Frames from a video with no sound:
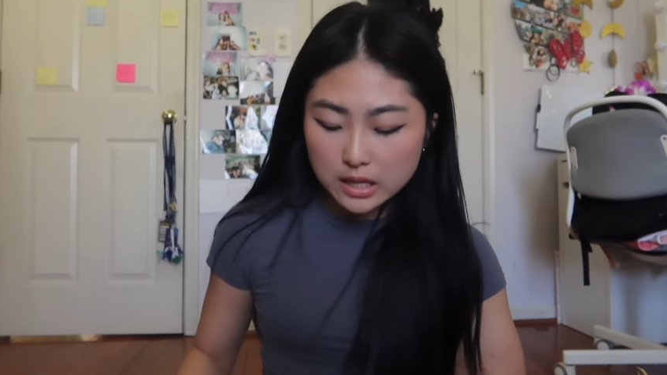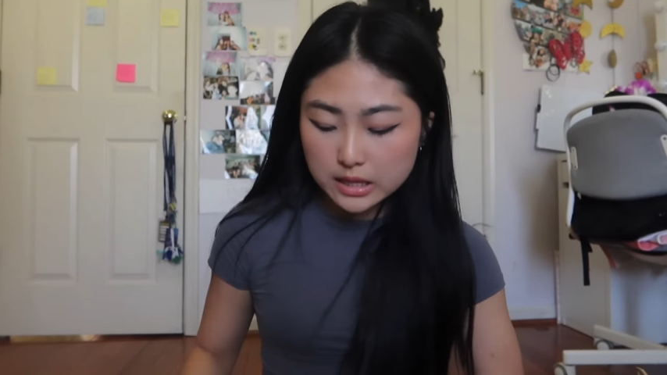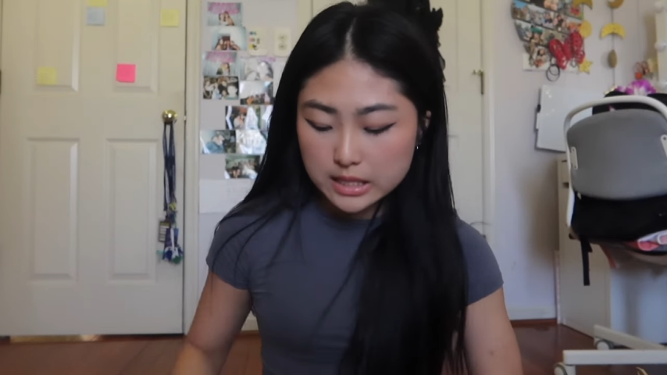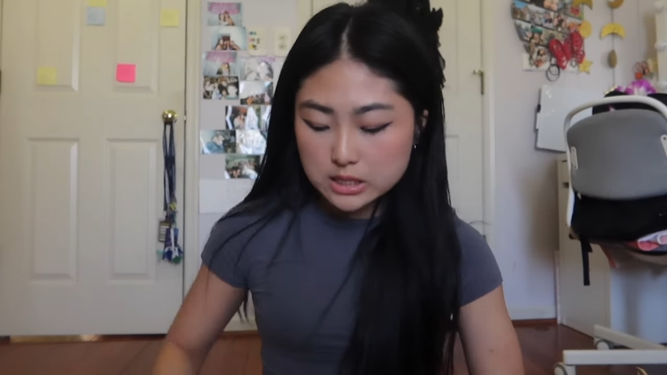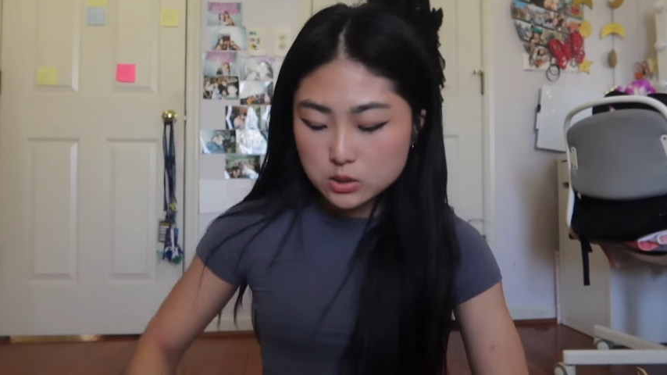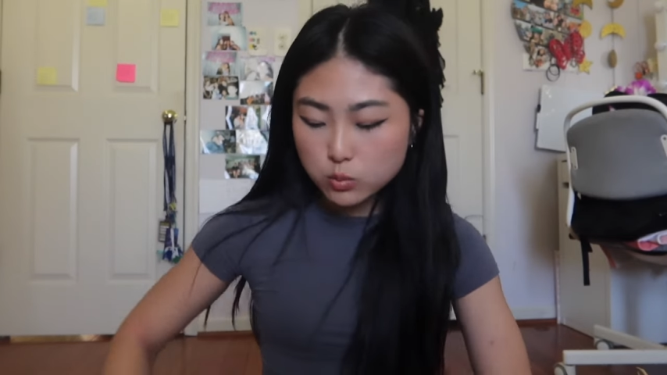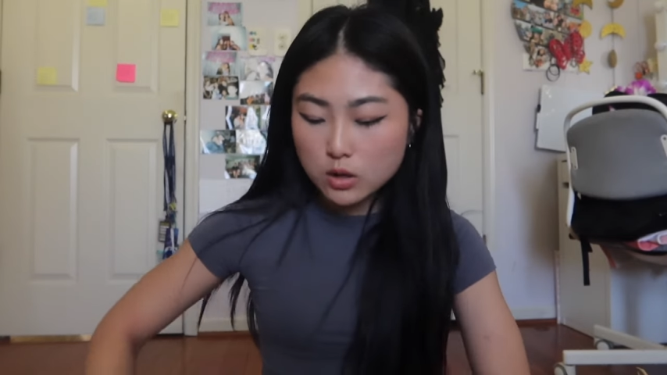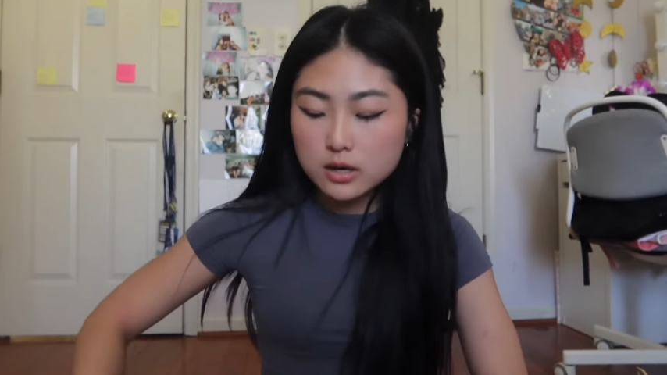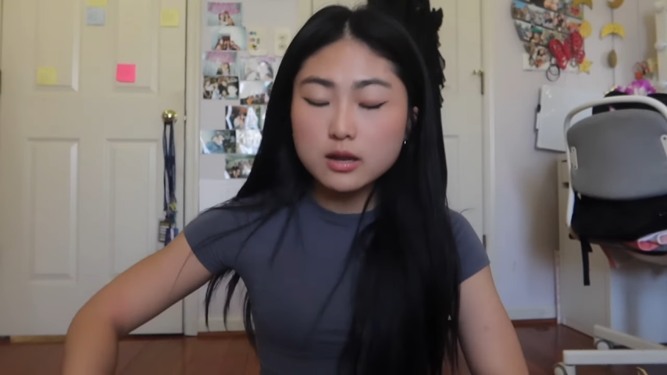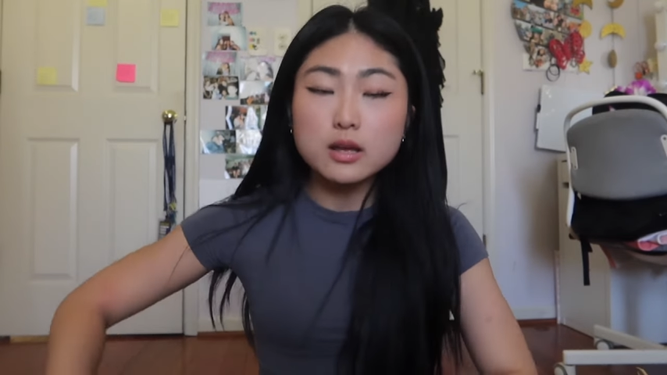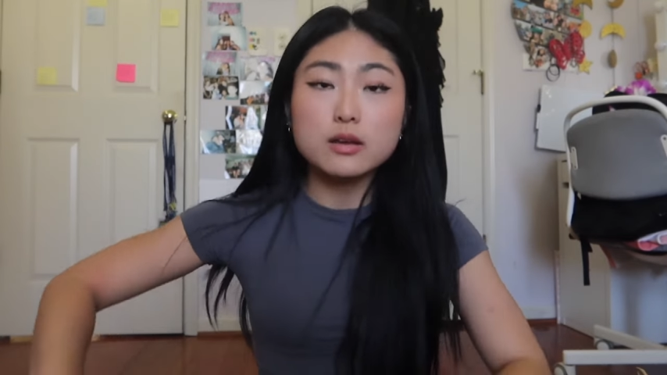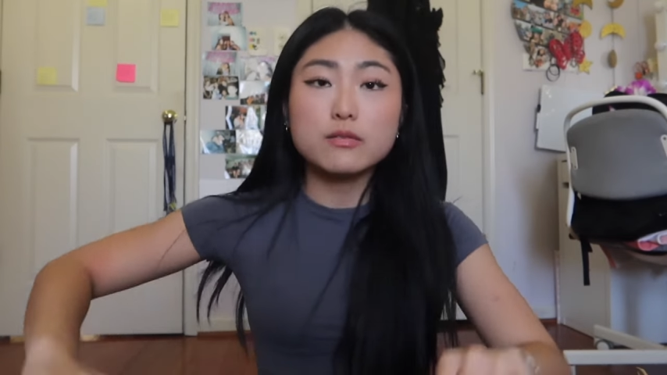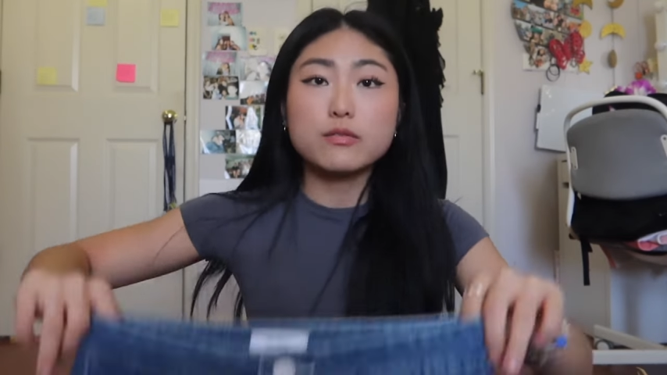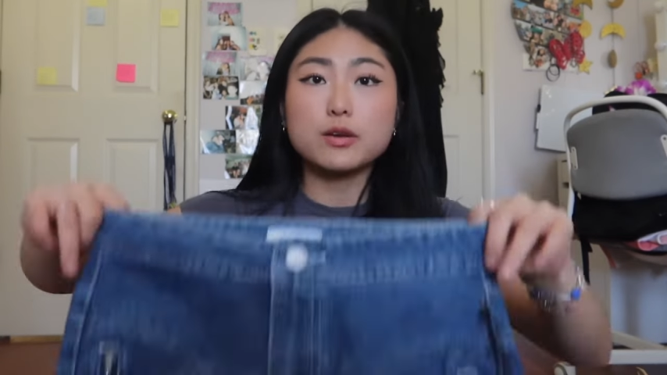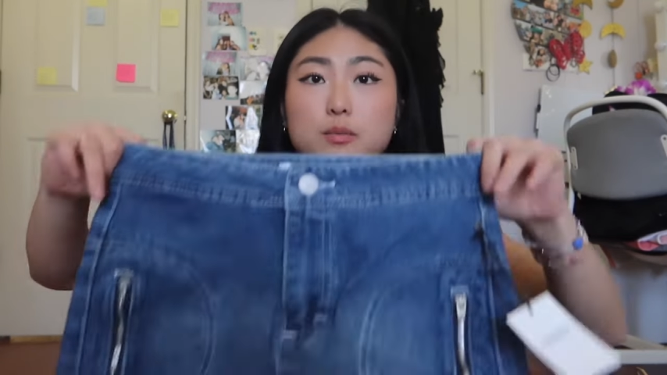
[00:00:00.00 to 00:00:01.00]
This one
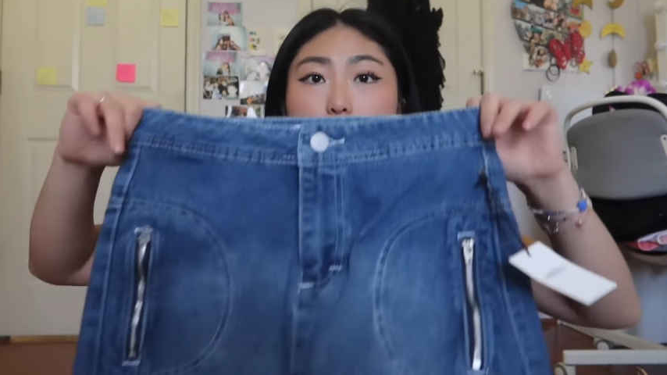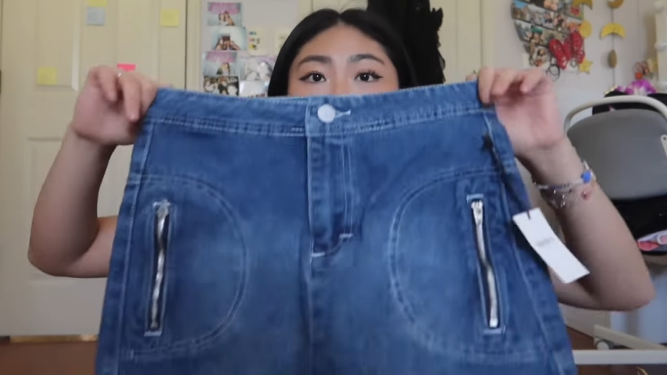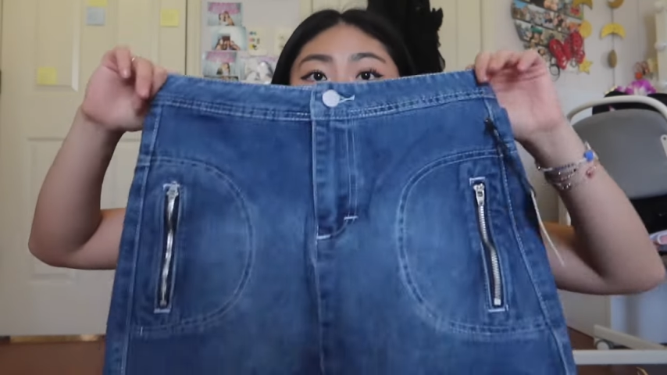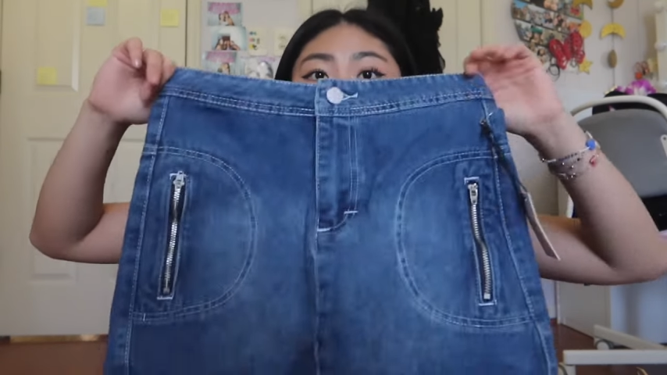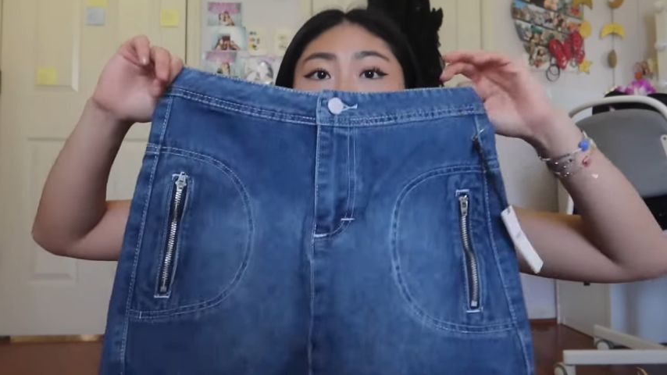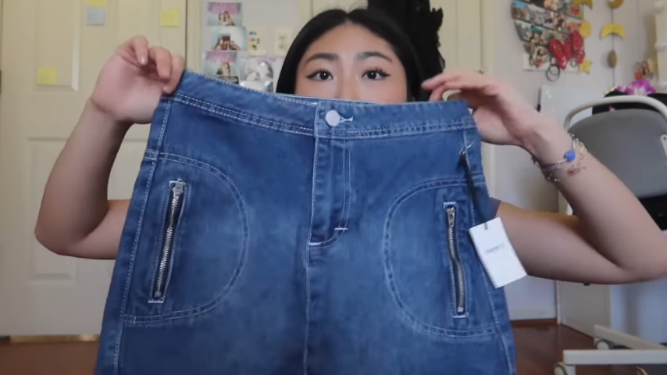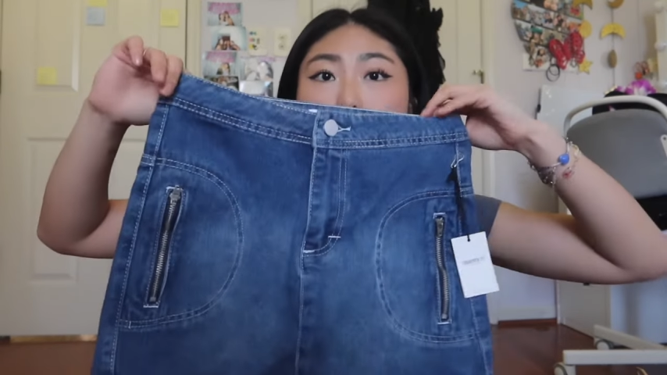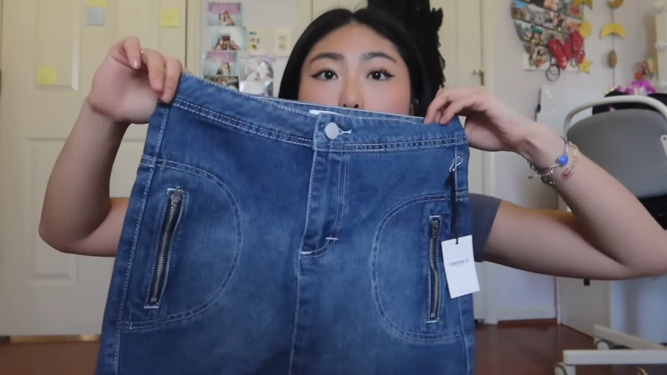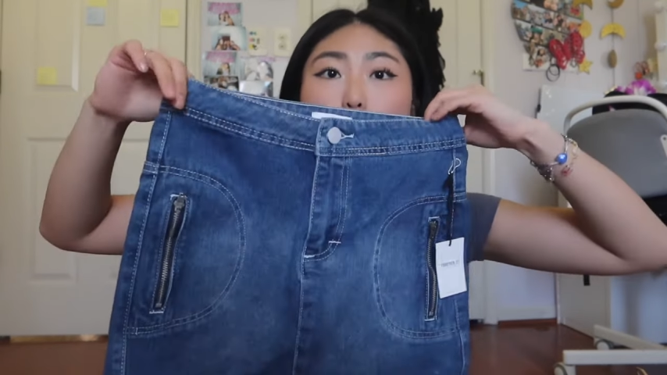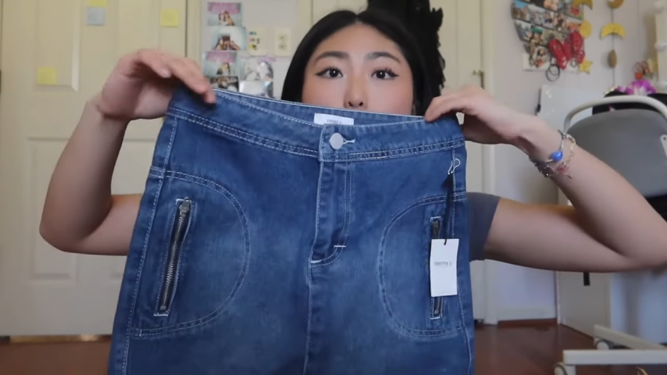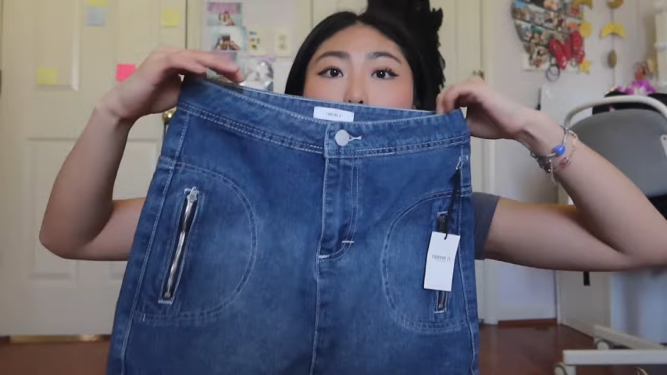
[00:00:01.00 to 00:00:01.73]
fit me so